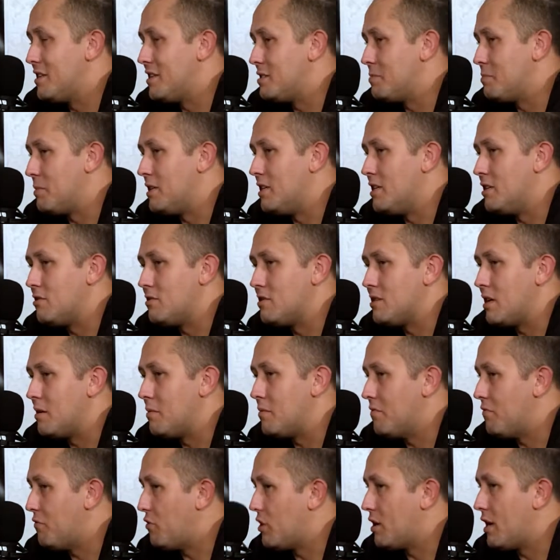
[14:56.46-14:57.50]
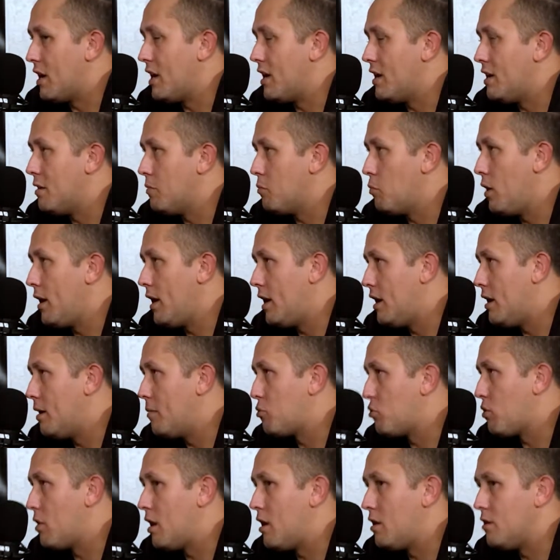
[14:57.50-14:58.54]
So that's my dare time. And I end up waking up
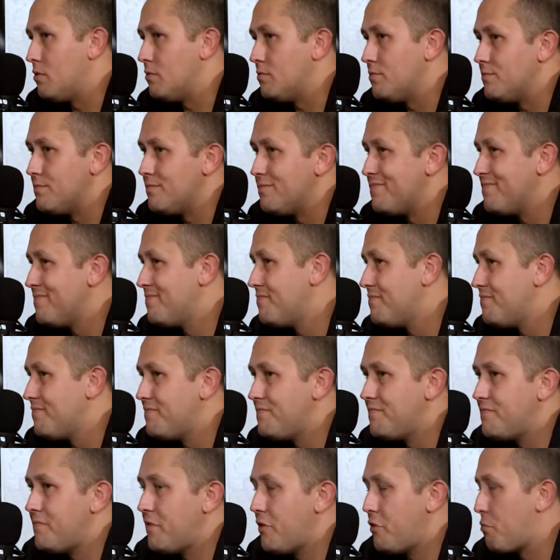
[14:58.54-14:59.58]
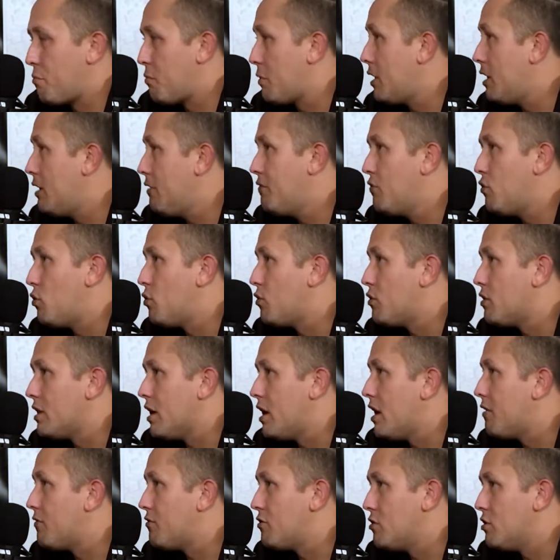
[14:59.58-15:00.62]
around 3, 4 in the
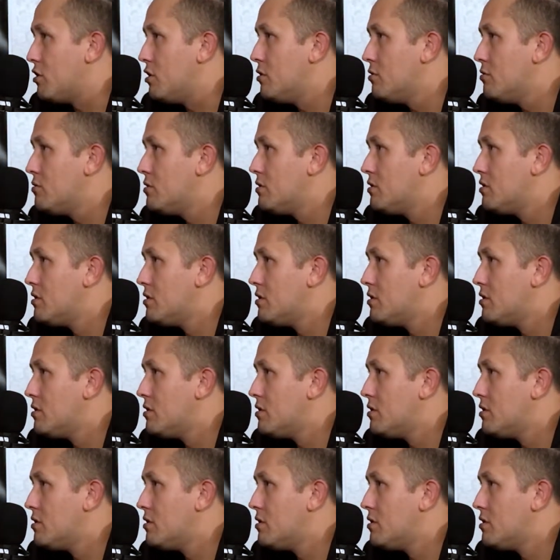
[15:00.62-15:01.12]
afternoon.